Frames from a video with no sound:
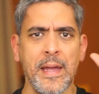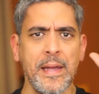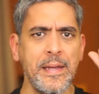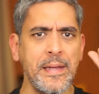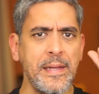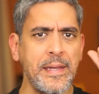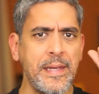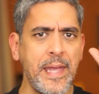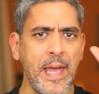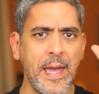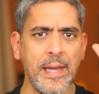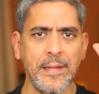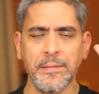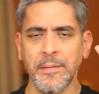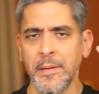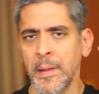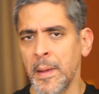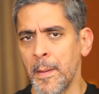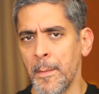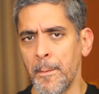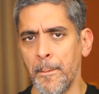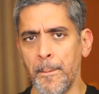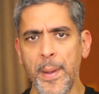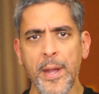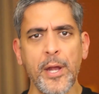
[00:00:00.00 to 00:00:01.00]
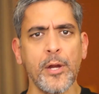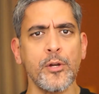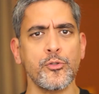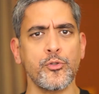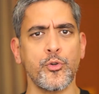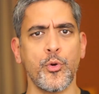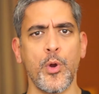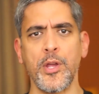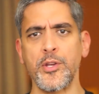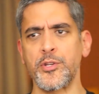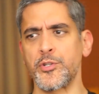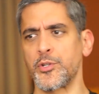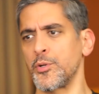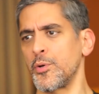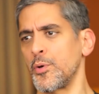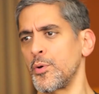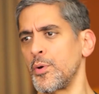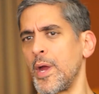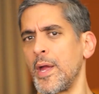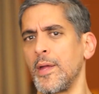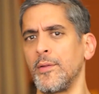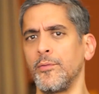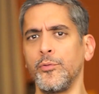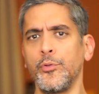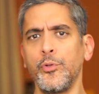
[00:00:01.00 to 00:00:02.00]
get bigger treasure
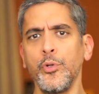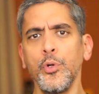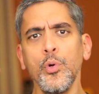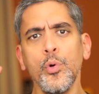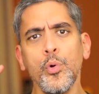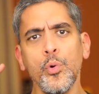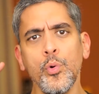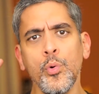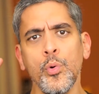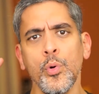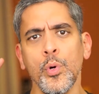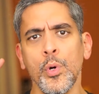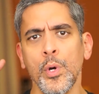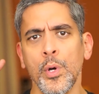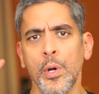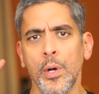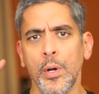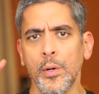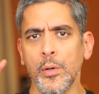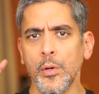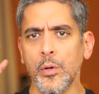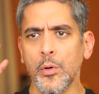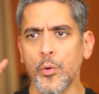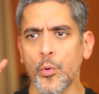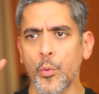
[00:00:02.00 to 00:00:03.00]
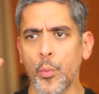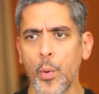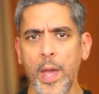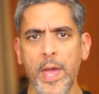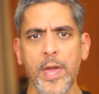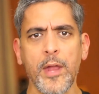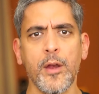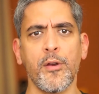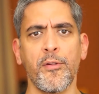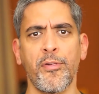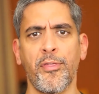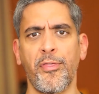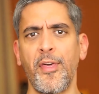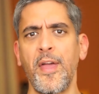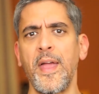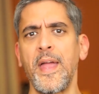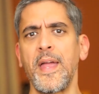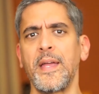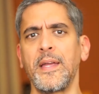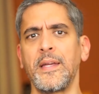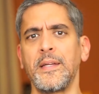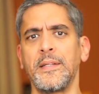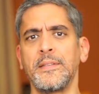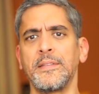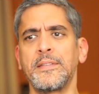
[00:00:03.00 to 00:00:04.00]
and do greater
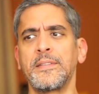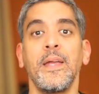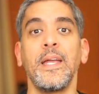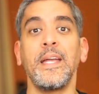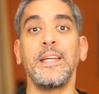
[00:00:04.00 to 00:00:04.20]
things.